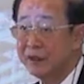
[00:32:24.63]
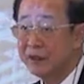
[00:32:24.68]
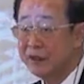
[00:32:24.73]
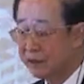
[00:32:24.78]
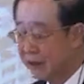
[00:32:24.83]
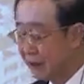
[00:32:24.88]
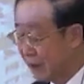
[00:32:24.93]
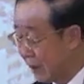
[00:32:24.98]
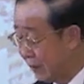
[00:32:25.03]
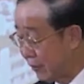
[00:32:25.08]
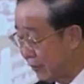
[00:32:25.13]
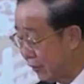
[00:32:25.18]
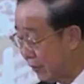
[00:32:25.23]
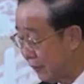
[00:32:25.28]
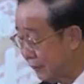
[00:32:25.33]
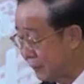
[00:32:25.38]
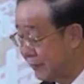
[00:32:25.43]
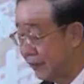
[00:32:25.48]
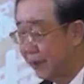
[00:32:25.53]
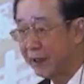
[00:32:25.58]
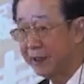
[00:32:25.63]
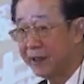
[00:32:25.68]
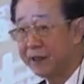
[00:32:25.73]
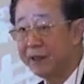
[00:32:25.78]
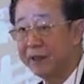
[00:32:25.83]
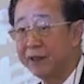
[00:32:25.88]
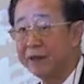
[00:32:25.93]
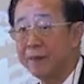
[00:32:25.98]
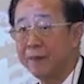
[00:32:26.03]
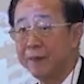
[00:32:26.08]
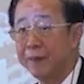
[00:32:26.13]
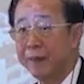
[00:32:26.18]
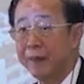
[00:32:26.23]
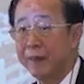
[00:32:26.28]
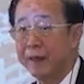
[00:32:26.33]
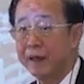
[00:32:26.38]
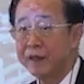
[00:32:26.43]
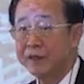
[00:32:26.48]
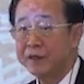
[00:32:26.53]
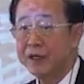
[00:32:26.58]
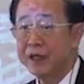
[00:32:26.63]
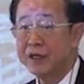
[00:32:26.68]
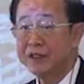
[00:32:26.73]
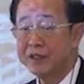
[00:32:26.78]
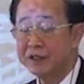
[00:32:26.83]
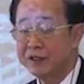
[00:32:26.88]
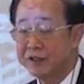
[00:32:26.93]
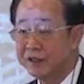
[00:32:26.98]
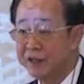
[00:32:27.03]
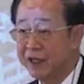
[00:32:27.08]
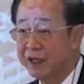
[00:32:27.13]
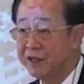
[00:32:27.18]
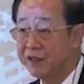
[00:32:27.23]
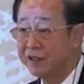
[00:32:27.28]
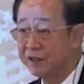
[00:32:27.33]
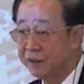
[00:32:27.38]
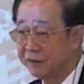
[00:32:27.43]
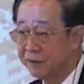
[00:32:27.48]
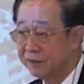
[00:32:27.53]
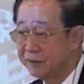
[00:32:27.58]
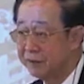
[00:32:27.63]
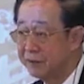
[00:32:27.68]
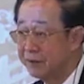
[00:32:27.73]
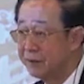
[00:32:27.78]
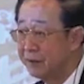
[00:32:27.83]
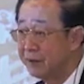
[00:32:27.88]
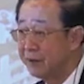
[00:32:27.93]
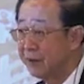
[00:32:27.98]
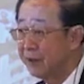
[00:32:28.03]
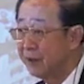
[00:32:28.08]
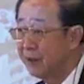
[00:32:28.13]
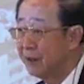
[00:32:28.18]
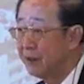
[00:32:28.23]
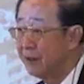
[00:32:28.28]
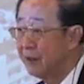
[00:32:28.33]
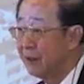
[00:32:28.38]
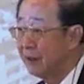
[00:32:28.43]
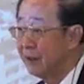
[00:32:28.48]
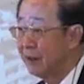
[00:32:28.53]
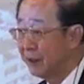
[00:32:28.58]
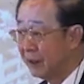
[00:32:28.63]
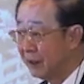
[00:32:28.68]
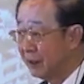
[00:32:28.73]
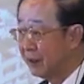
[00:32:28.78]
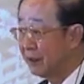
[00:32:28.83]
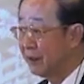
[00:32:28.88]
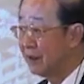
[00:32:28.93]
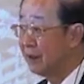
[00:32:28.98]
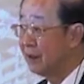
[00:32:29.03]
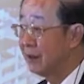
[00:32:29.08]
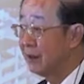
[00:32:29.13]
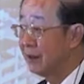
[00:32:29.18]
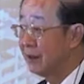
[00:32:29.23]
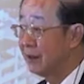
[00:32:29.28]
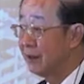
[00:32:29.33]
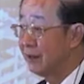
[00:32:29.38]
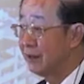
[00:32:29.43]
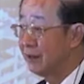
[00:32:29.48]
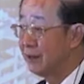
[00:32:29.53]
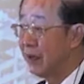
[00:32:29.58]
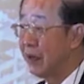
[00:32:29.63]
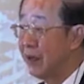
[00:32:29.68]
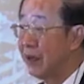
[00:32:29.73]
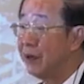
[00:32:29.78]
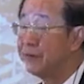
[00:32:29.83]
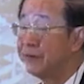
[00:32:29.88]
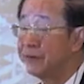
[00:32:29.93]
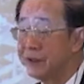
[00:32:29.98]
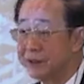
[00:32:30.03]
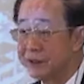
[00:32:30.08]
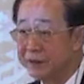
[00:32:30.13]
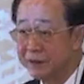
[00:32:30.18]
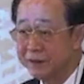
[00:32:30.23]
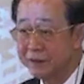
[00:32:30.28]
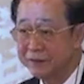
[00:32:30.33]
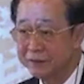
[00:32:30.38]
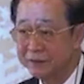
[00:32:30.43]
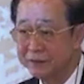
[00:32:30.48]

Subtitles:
it's kind of the charging station in my office,